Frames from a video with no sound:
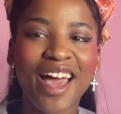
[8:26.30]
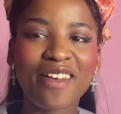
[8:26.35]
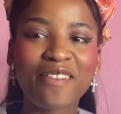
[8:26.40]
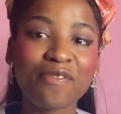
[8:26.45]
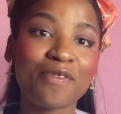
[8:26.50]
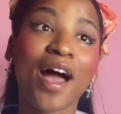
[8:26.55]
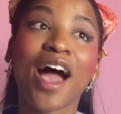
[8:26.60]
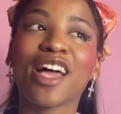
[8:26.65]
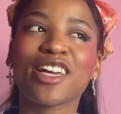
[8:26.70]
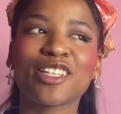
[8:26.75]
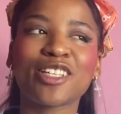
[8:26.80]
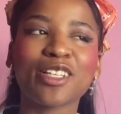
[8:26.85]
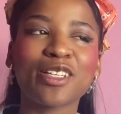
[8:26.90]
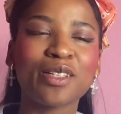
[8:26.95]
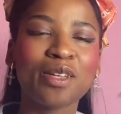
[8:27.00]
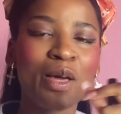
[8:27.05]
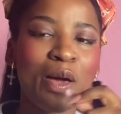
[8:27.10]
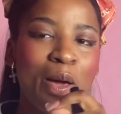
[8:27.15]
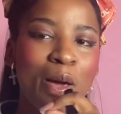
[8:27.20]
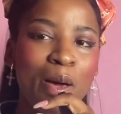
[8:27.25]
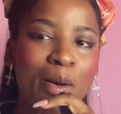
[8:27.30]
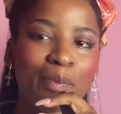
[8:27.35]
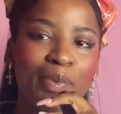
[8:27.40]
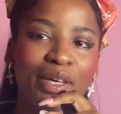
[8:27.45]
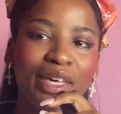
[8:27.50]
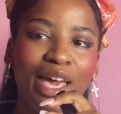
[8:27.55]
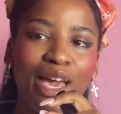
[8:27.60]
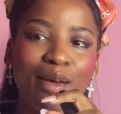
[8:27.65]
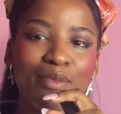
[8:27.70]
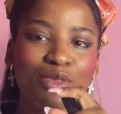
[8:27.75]
fashion
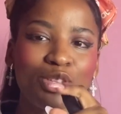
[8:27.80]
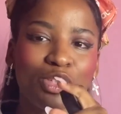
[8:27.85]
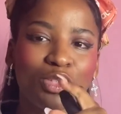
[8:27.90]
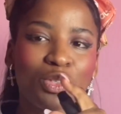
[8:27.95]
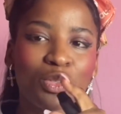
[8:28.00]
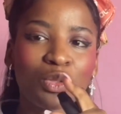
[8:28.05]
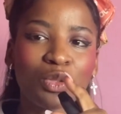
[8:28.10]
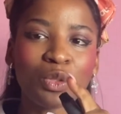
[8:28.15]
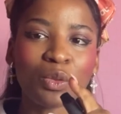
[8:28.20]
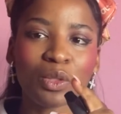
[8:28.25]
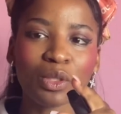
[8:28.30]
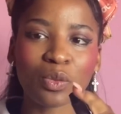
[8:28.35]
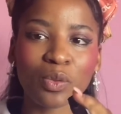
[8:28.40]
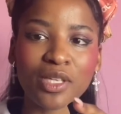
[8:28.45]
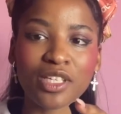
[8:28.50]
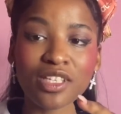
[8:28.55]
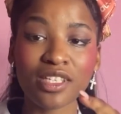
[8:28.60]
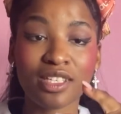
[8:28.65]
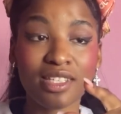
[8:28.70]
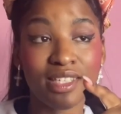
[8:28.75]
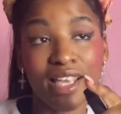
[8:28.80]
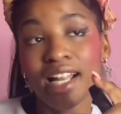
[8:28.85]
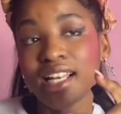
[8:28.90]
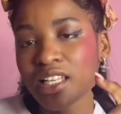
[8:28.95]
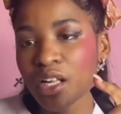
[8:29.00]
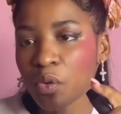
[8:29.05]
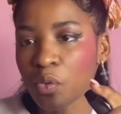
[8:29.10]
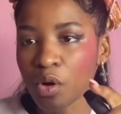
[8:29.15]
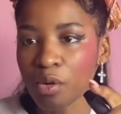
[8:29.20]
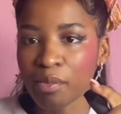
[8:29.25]
became the tool with which
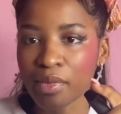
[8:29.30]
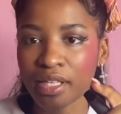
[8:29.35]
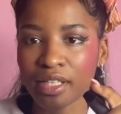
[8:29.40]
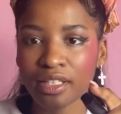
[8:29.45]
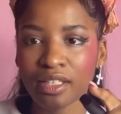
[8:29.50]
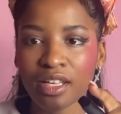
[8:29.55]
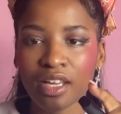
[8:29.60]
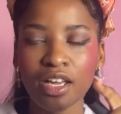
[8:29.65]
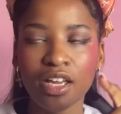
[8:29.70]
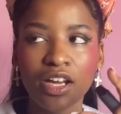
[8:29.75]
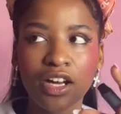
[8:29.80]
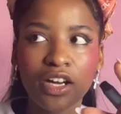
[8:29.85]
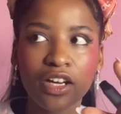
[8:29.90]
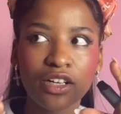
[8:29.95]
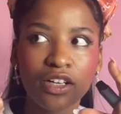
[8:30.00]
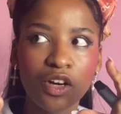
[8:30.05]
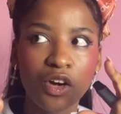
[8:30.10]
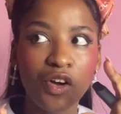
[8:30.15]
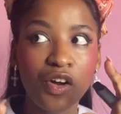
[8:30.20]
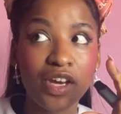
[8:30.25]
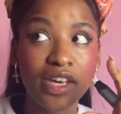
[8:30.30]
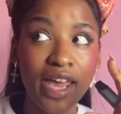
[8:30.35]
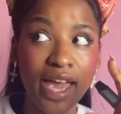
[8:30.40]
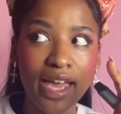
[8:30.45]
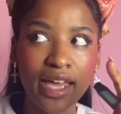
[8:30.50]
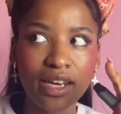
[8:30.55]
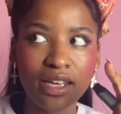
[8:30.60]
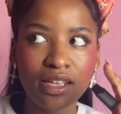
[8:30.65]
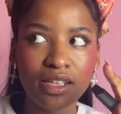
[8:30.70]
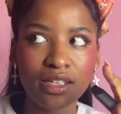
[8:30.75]
settler women
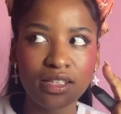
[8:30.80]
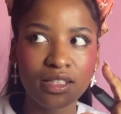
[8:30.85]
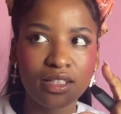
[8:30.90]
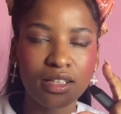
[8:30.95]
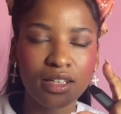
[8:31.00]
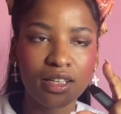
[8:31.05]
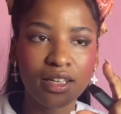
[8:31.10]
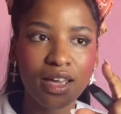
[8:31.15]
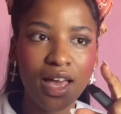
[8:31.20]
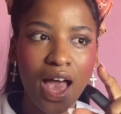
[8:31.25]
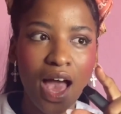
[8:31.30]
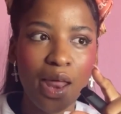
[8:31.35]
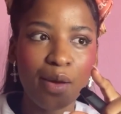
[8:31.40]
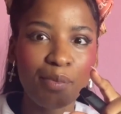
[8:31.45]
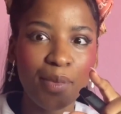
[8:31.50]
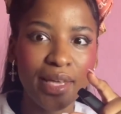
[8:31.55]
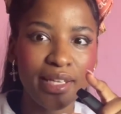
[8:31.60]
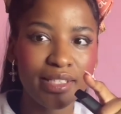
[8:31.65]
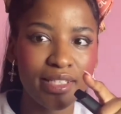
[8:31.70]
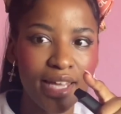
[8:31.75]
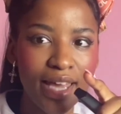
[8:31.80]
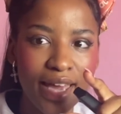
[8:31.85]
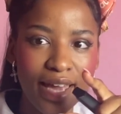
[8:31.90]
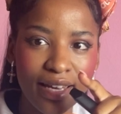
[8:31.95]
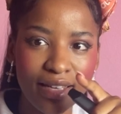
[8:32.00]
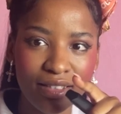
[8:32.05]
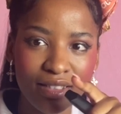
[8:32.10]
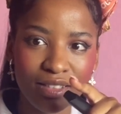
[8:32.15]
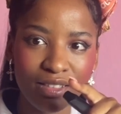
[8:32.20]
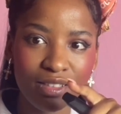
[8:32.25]
created and
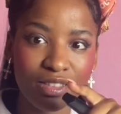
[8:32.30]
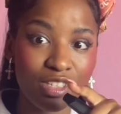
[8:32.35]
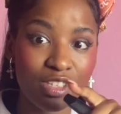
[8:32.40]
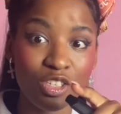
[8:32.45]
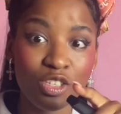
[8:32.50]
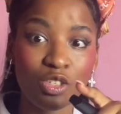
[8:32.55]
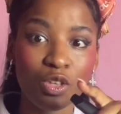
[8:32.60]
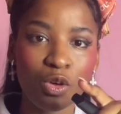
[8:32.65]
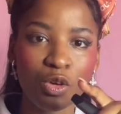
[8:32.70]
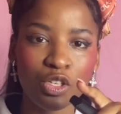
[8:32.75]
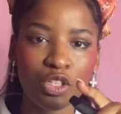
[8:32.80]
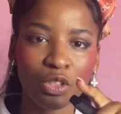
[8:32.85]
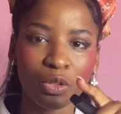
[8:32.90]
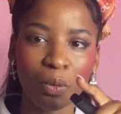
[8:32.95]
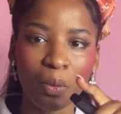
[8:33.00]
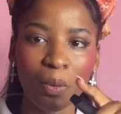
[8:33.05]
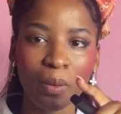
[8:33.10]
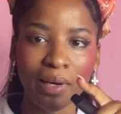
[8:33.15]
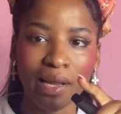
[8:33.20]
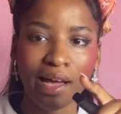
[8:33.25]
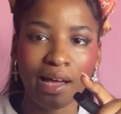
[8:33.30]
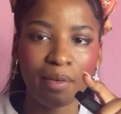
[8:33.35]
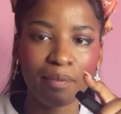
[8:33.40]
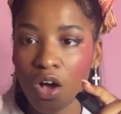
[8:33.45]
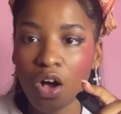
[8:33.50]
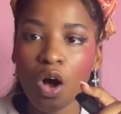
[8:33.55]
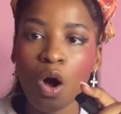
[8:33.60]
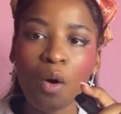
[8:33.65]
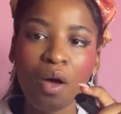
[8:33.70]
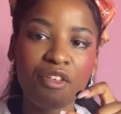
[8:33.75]
maintained the social order.
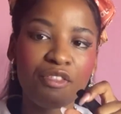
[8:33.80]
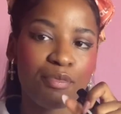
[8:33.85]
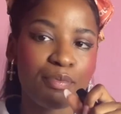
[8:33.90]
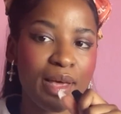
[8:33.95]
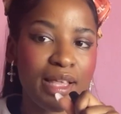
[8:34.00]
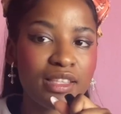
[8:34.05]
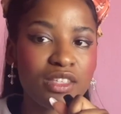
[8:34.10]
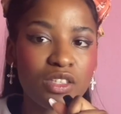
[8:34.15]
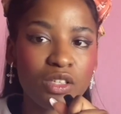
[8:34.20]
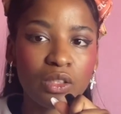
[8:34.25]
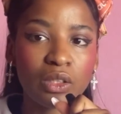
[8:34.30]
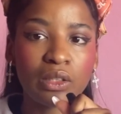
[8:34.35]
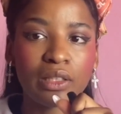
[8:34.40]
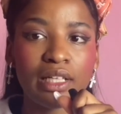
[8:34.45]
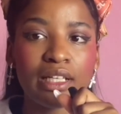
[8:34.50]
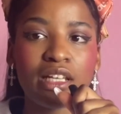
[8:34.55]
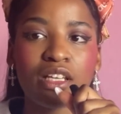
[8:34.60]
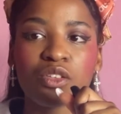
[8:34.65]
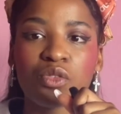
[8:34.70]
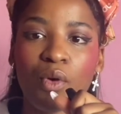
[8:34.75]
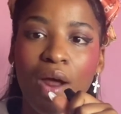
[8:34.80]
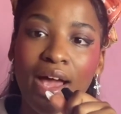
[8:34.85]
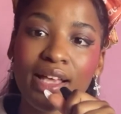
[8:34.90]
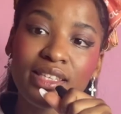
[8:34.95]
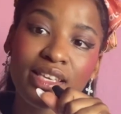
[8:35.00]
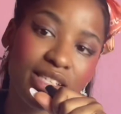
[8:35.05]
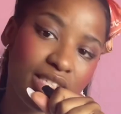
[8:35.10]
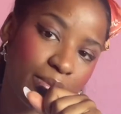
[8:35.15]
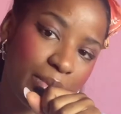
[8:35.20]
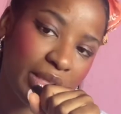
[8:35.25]
O.F. Menzel, in his
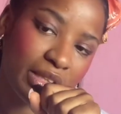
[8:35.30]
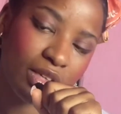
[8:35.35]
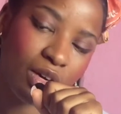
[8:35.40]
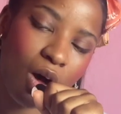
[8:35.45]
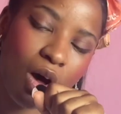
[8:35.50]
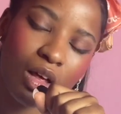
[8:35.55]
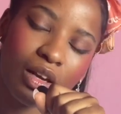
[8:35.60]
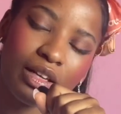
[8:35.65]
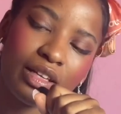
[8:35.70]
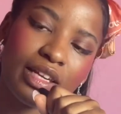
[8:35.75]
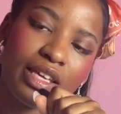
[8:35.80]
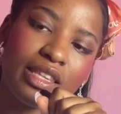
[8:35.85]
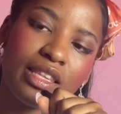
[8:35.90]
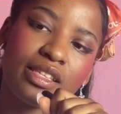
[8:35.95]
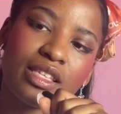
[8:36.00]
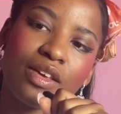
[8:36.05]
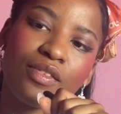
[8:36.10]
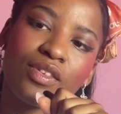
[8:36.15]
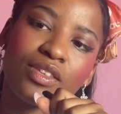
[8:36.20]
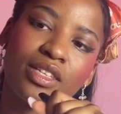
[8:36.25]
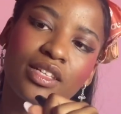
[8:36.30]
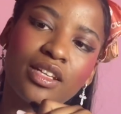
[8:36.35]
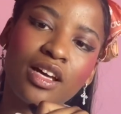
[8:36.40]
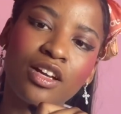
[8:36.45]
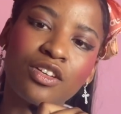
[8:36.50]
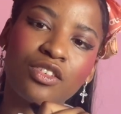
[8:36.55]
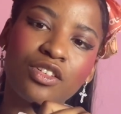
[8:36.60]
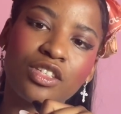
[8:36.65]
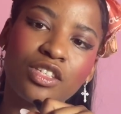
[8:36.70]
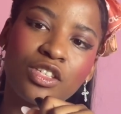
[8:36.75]
writings about the colony in the
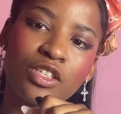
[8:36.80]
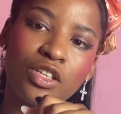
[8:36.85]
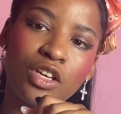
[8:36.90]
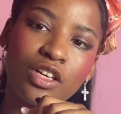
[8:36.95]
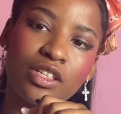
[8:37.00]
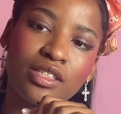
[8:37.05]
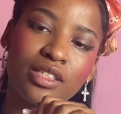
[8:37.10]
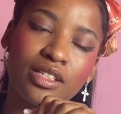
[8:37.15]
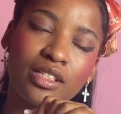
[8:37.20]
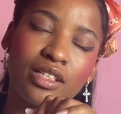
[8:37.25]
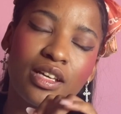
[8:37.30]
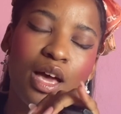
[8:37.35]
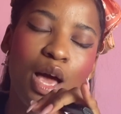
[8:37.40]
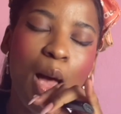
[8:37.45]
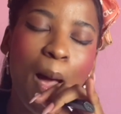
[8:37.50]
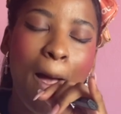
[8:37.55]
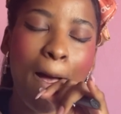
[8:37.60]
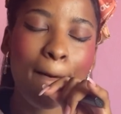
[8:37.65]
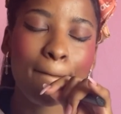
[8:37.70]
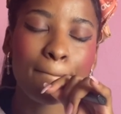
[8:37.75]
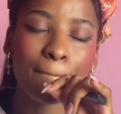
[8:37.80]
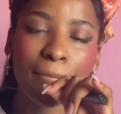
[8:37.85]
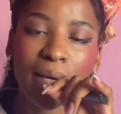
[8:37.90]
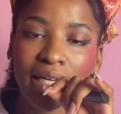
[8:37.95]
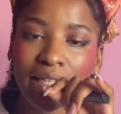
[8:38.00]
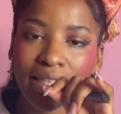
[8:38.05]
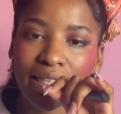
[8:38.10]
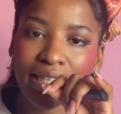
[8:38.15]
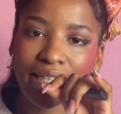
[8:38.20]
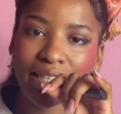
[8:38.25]
1700s, asserted,
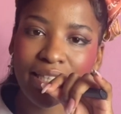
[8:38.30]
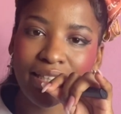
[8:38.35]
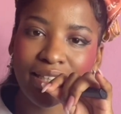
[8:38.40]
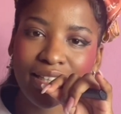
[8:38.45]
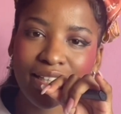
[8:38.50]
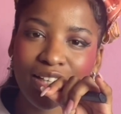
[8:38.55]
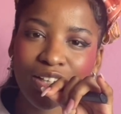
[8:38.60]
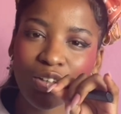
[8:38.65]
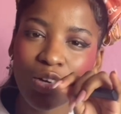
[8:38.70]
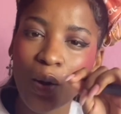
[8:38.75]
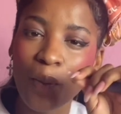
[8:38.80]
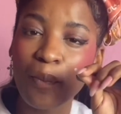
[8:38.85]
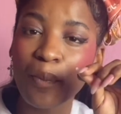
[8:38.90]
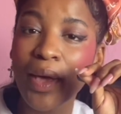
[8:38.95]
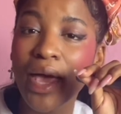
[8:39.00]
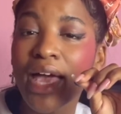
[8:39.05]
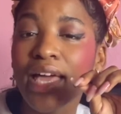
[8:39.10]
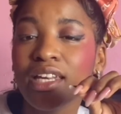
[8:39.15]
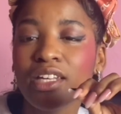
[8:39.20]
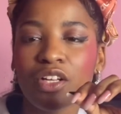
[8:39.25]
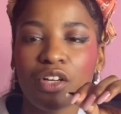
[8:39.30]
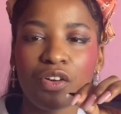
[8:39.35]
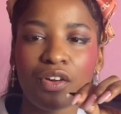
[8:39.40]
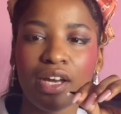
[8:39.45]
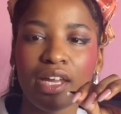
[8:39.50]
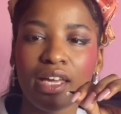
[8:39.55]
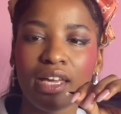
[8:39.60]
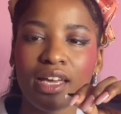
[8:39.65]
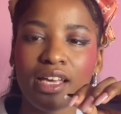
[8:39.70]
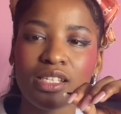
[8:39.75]
money, not
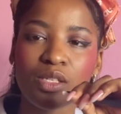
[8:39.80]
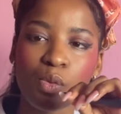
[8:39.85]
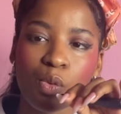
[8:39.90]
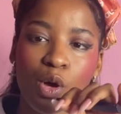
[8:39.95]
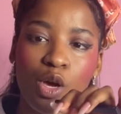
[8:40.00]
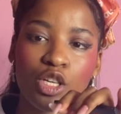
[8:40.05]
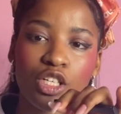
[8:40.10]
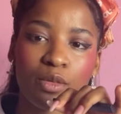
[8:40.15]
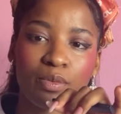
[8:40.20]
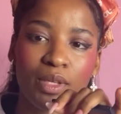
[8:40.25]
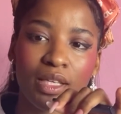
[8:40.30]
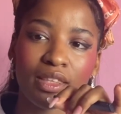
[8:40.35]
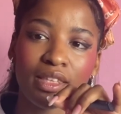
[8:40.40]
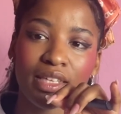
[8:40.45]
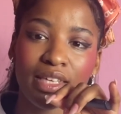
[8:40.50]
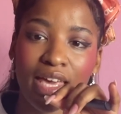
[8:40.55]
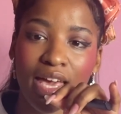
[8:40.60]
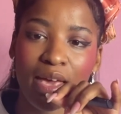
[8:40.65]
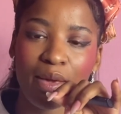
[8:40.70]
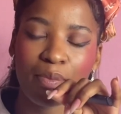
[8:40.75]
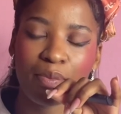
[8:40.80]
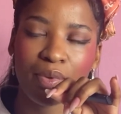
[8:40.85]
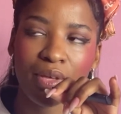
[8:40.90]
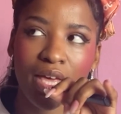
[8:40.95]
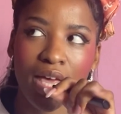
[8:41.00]
pedigree, is worshipped at the Cape.